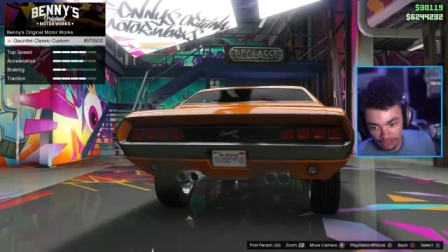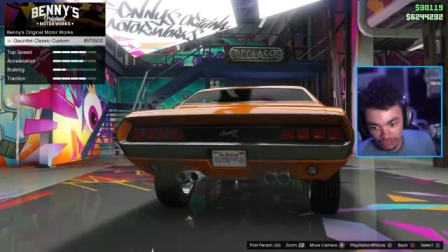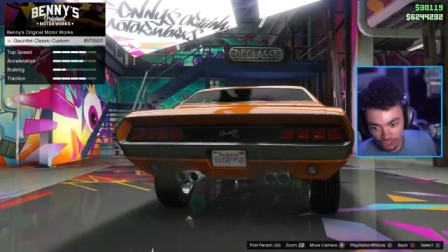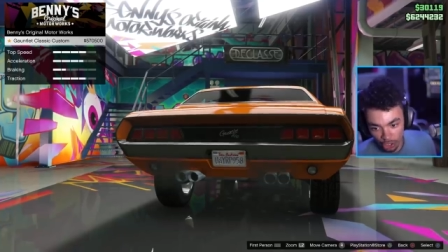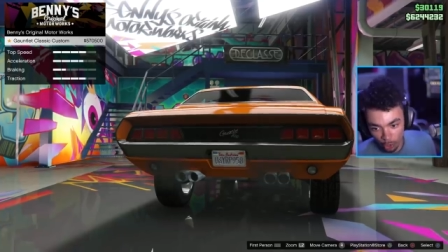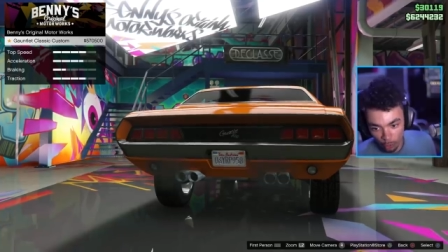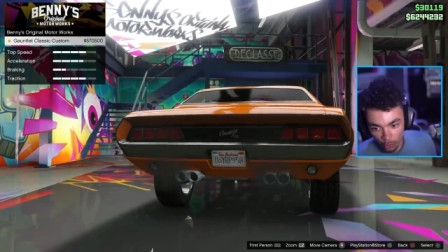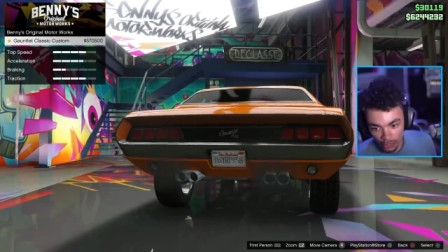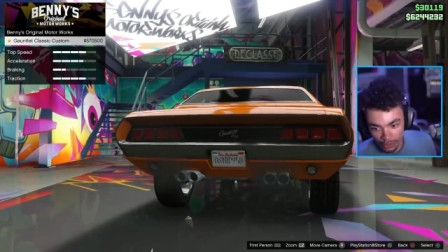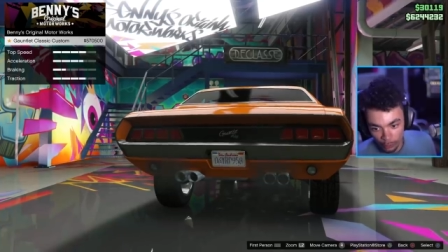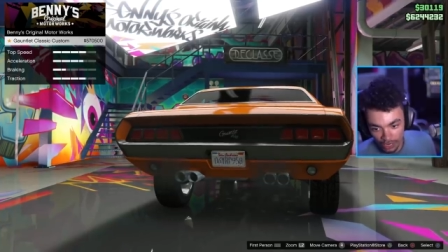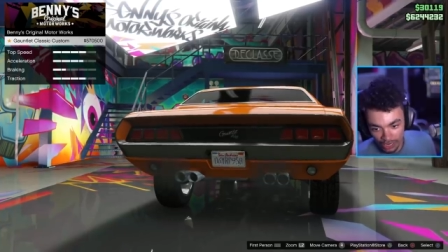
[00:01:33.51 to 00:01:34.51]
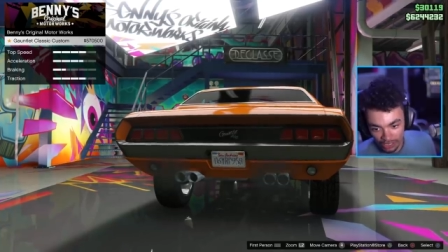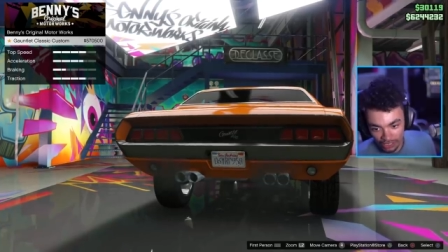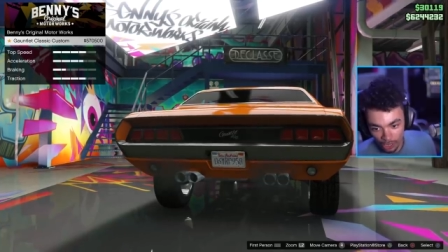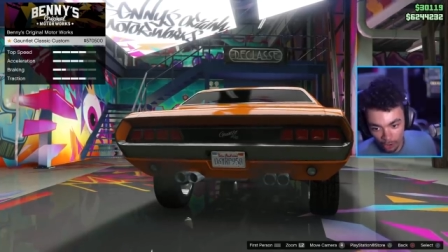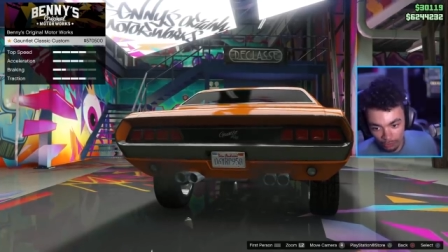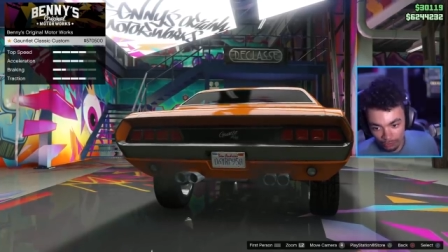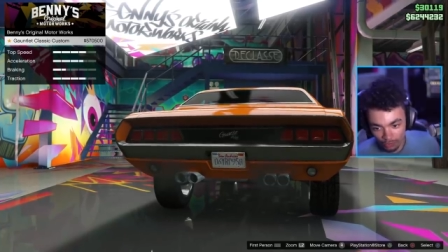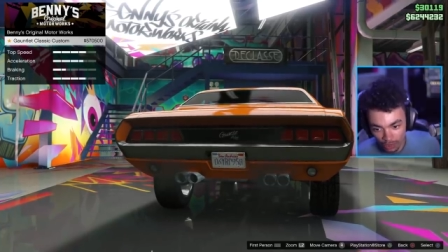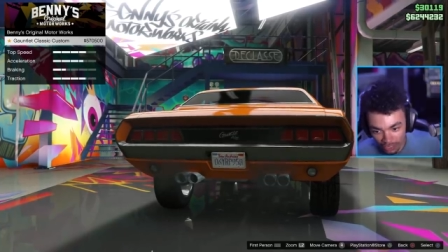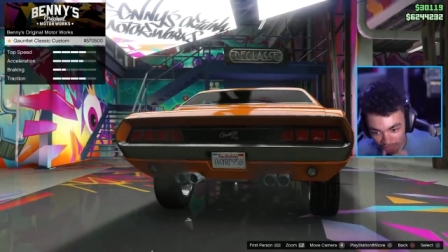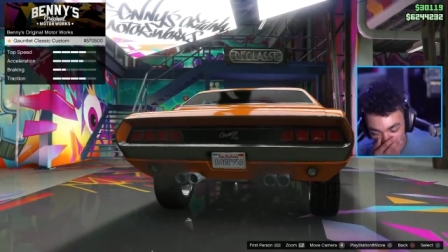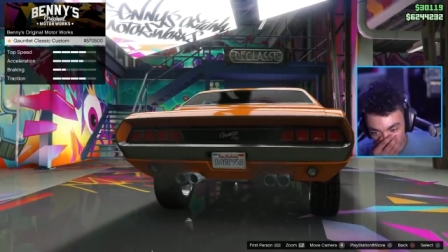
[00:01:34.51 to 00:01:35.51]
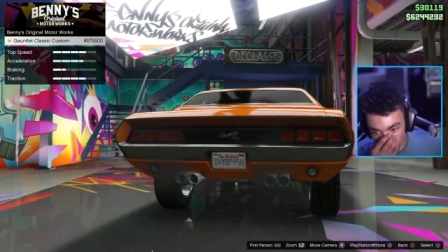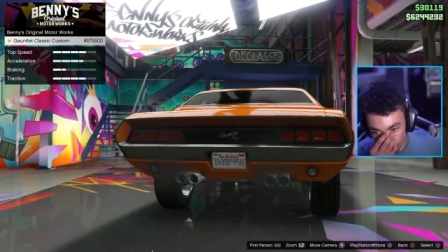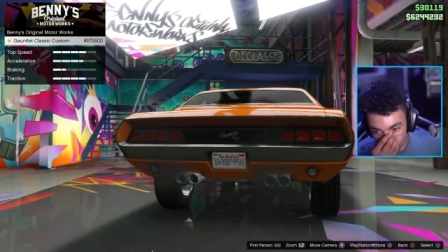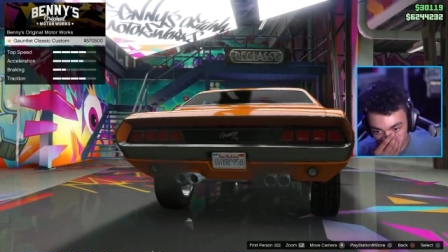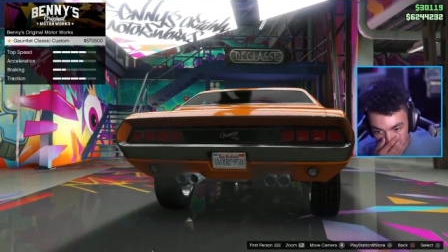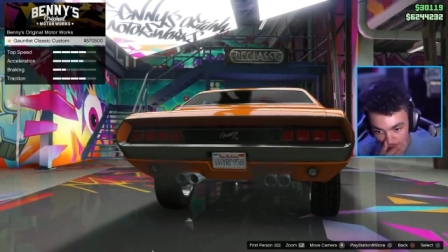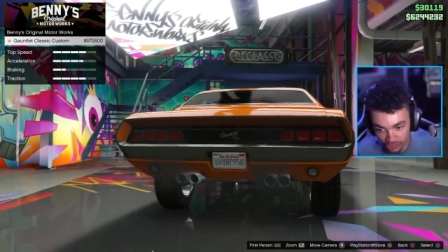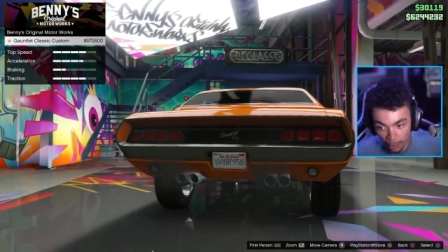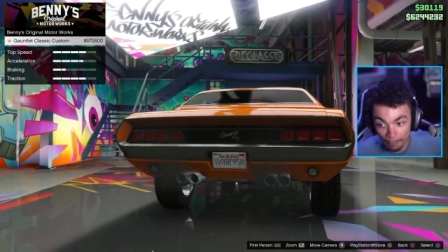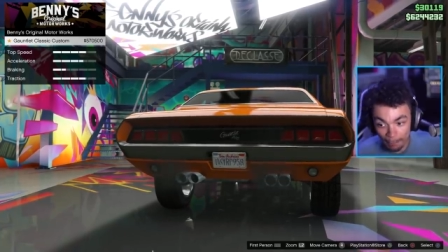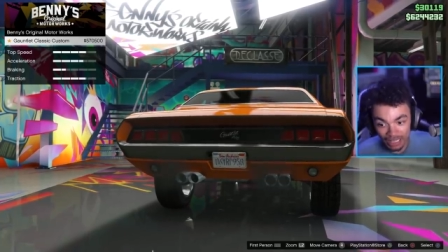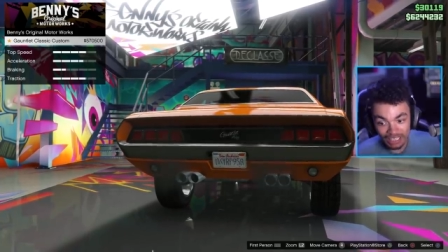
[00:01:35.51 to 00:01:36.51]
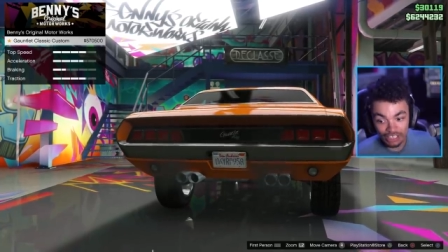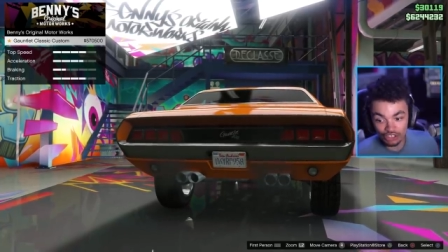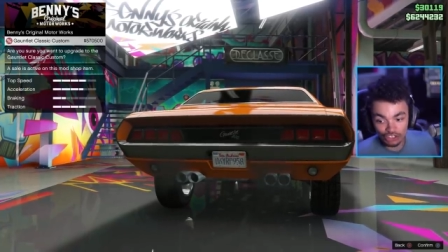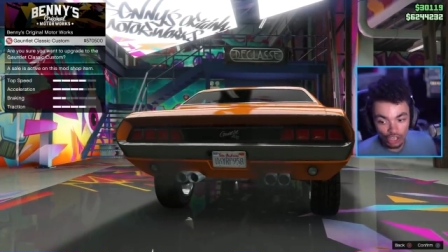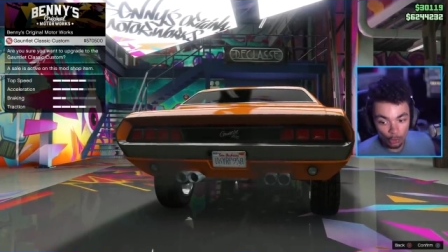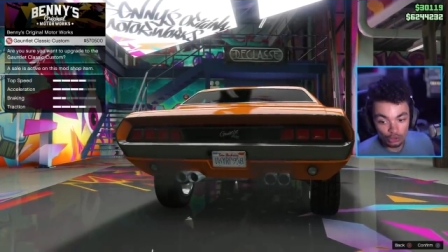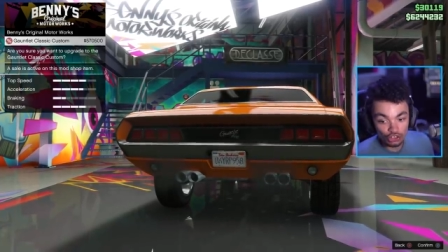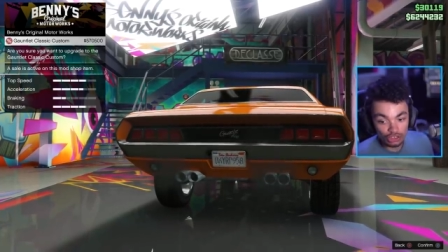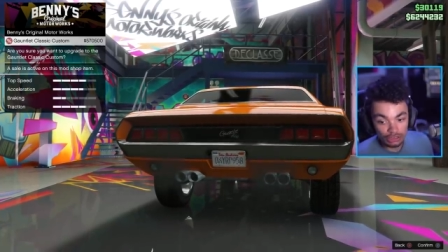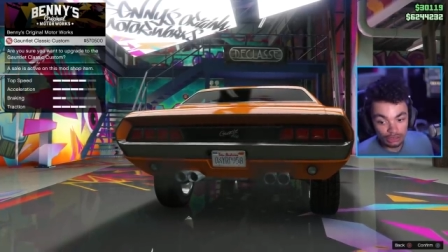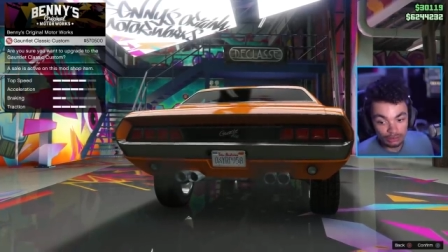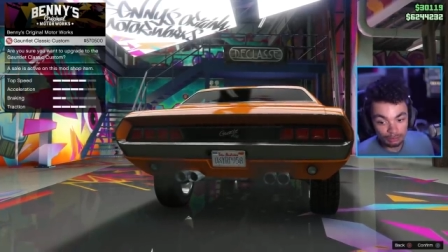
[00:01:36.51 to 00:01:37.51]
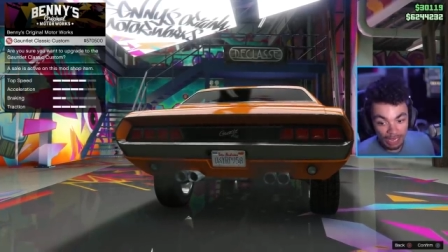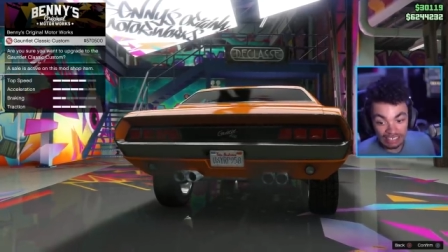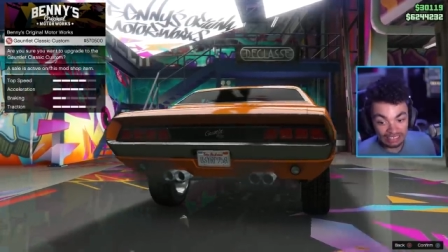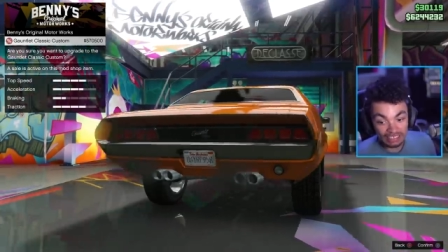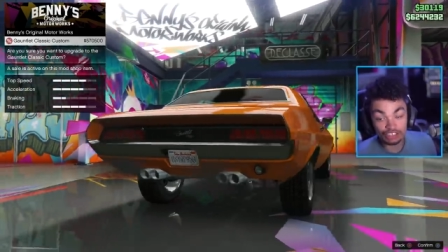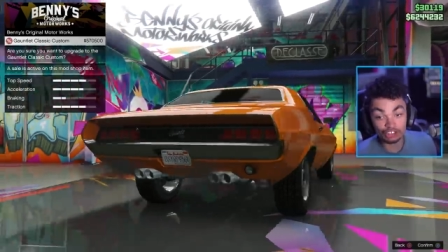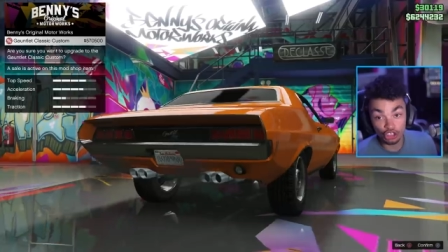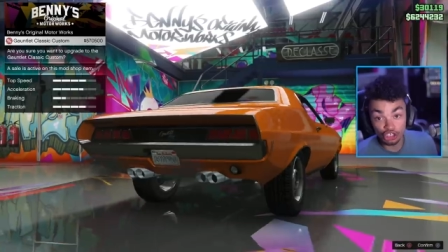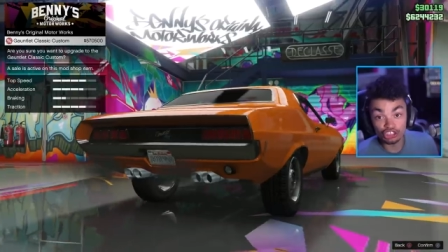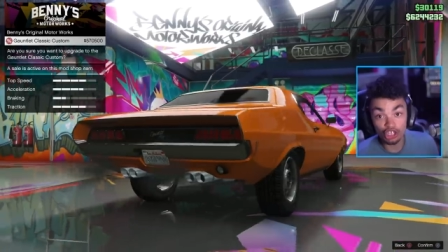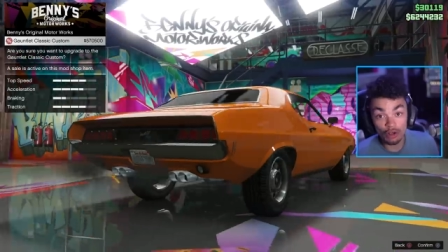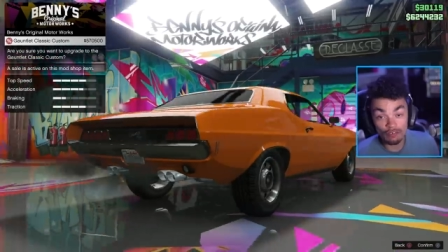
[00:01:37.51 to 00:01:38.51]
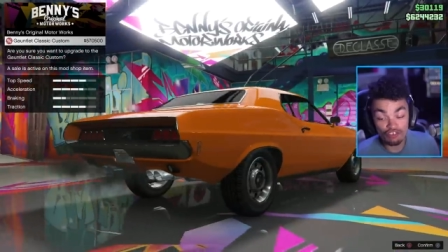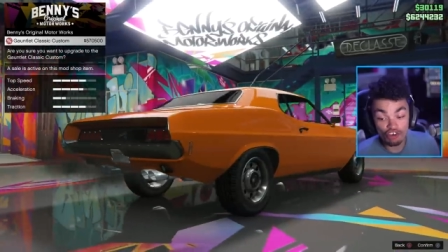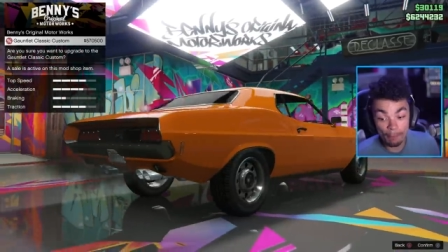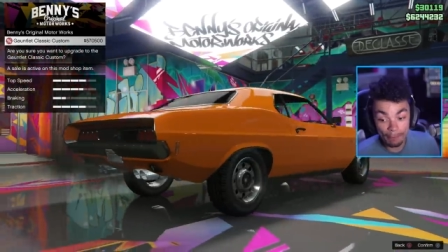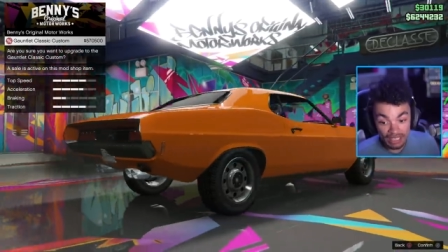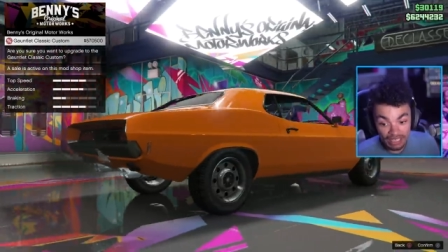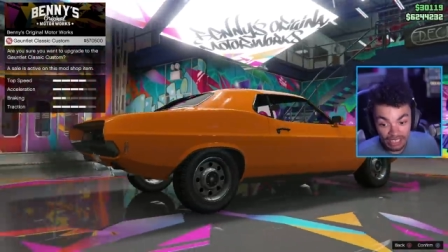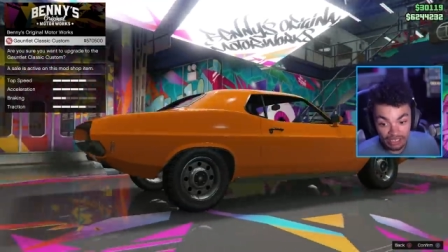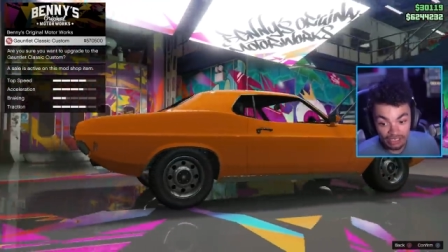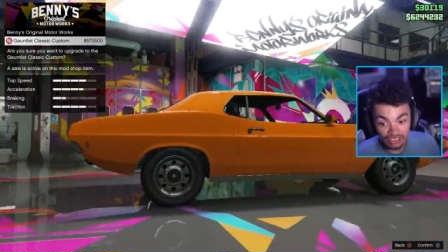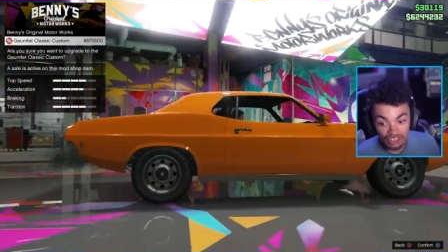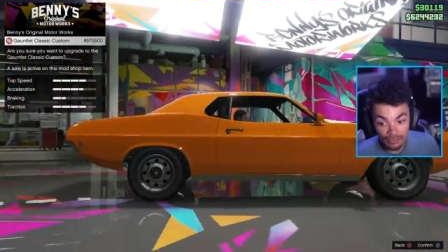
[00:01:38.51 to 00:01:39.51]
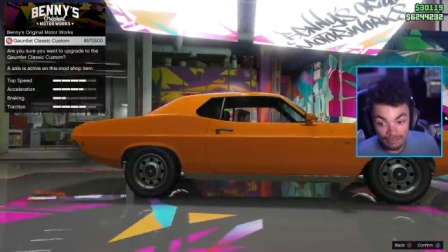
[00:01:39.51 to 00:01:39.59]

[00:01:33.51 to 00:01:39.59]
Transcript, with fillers: So we, are going to go, uh, it's going to cost us a million total, basically just over a million to